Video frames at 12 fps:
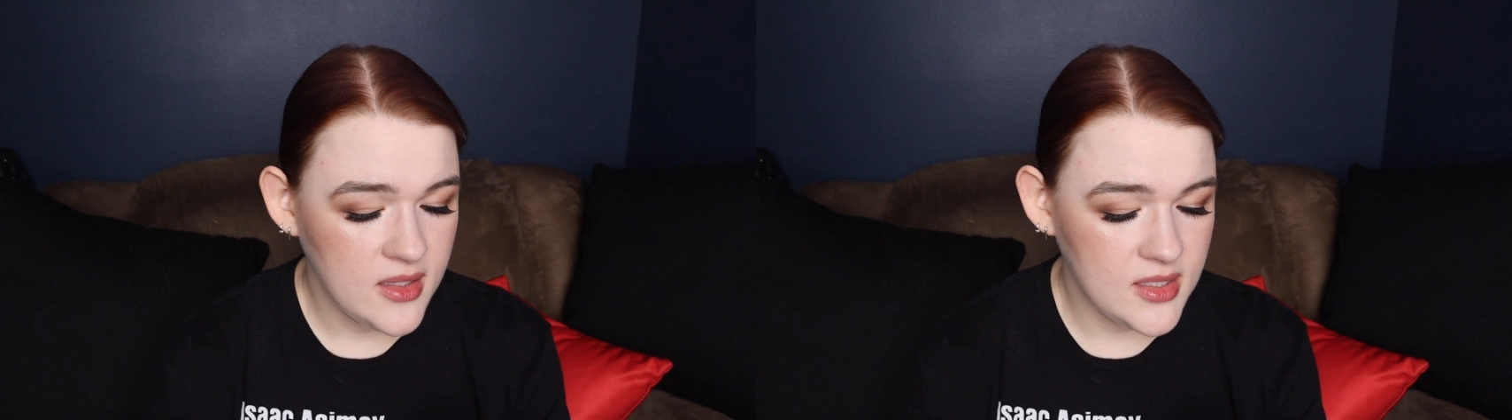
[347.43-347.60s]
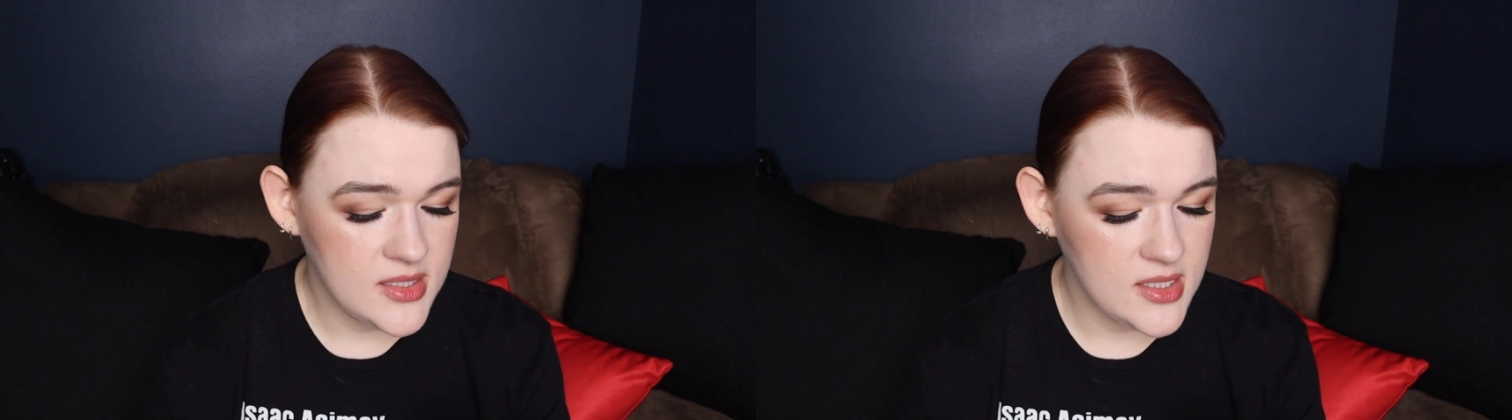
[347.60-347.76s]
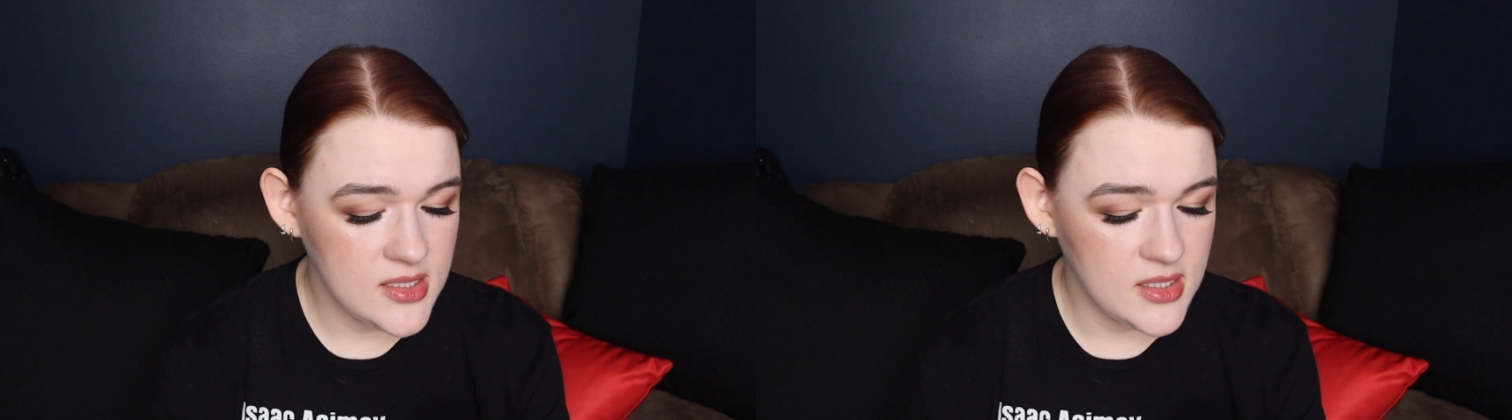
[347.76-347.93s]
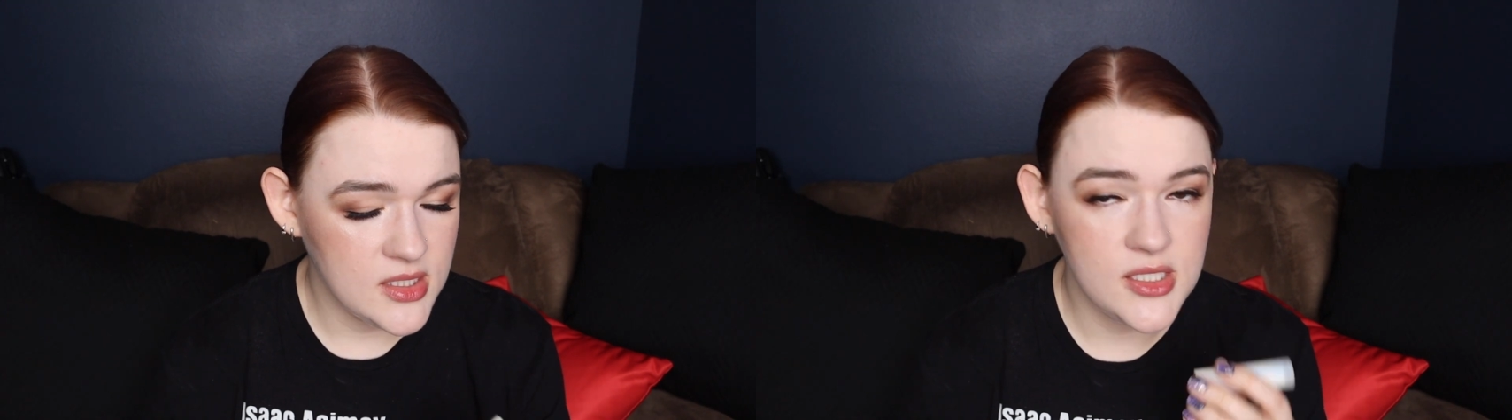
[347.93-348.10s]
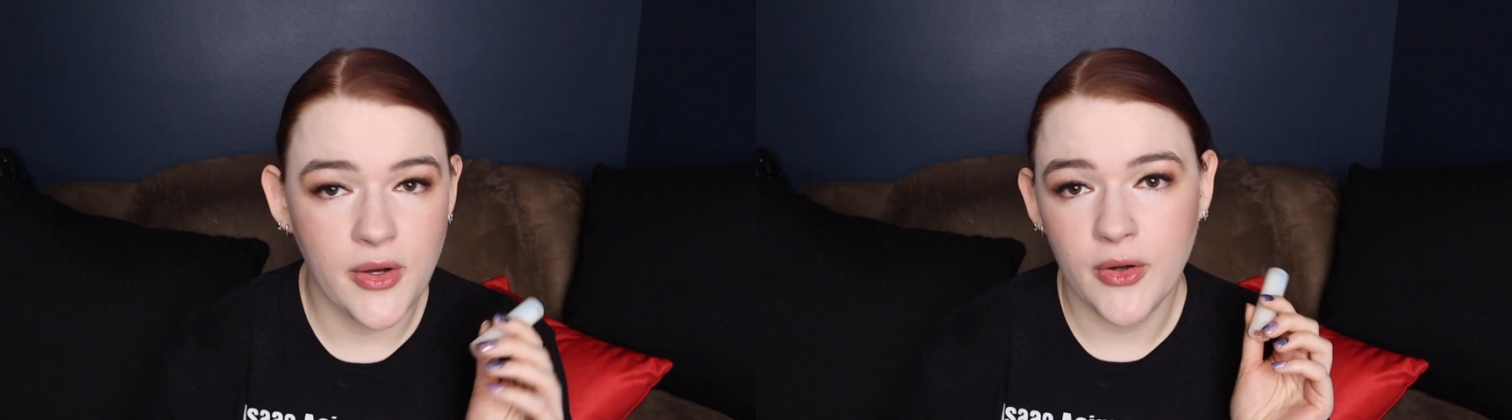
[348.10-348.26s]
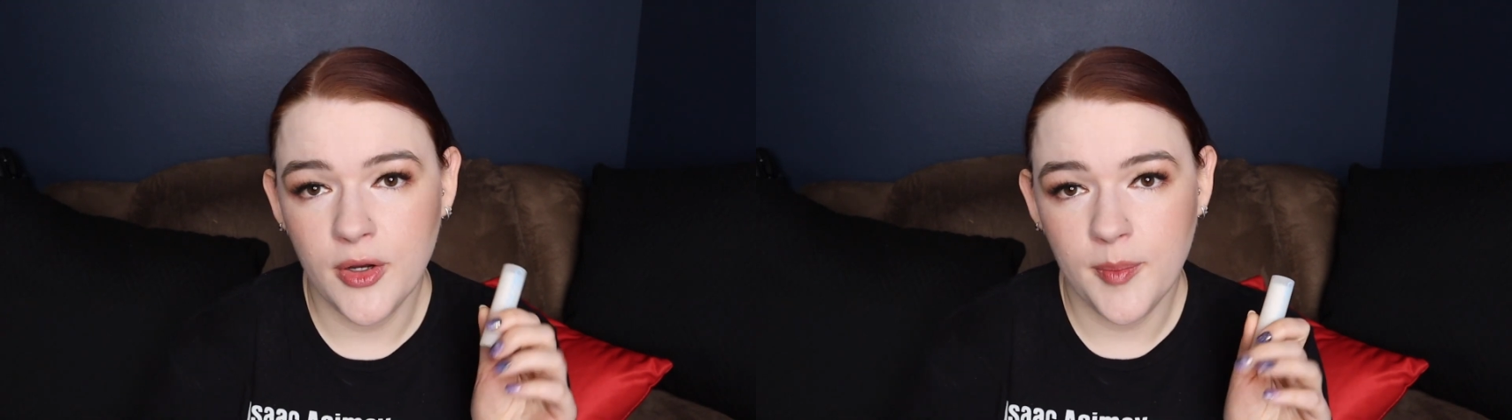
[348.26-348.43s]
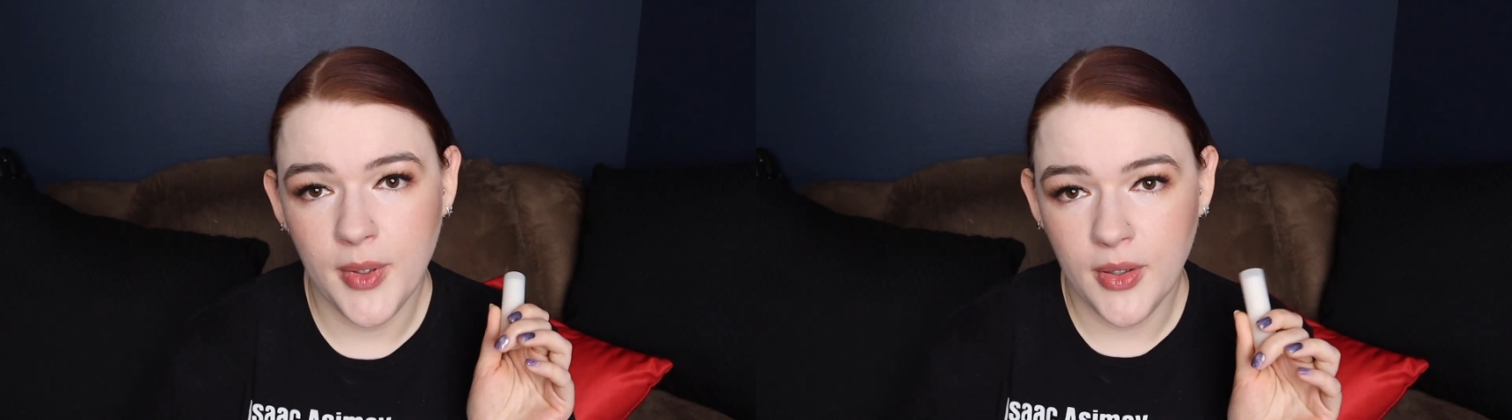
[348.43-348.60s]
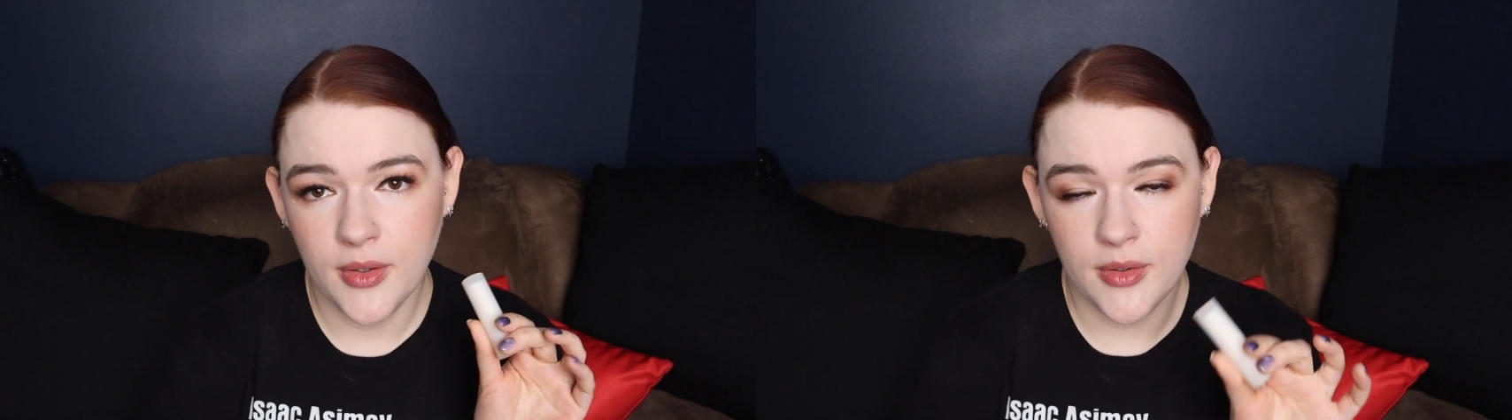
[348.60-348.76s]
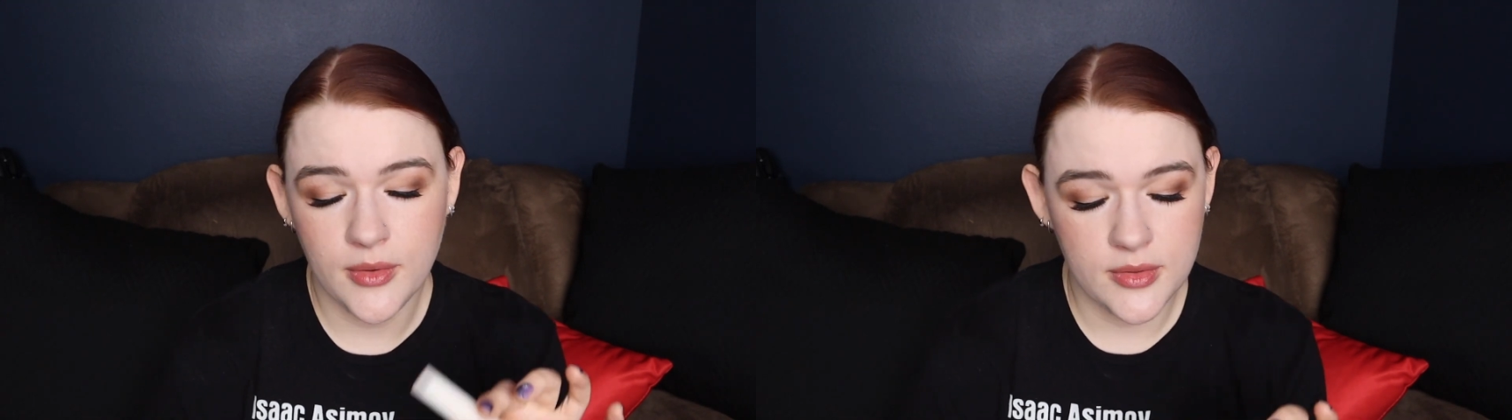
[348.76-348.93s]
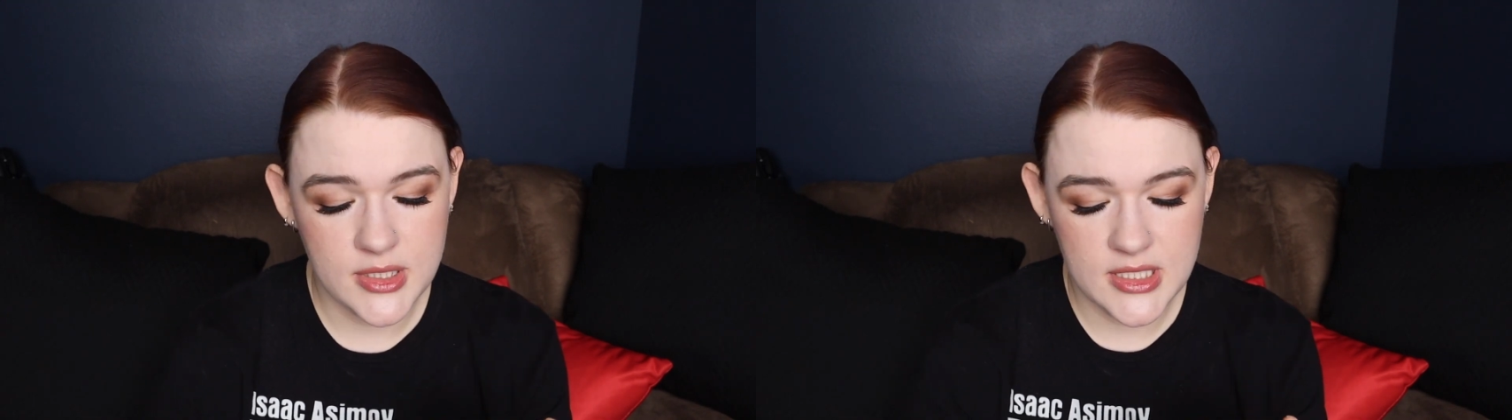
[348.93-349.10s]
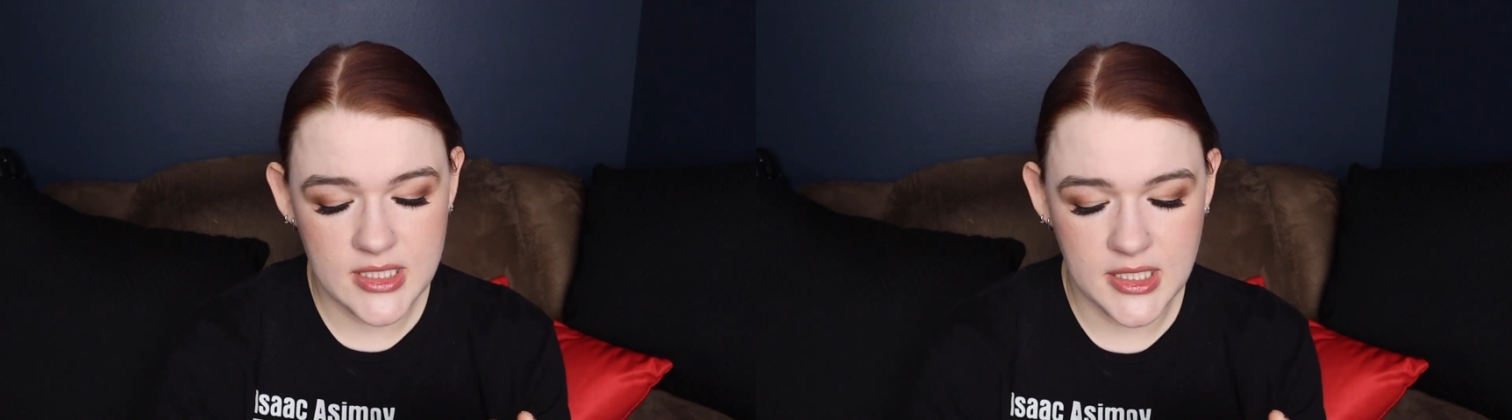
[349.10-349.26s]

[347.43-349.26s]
This is the Kbeauty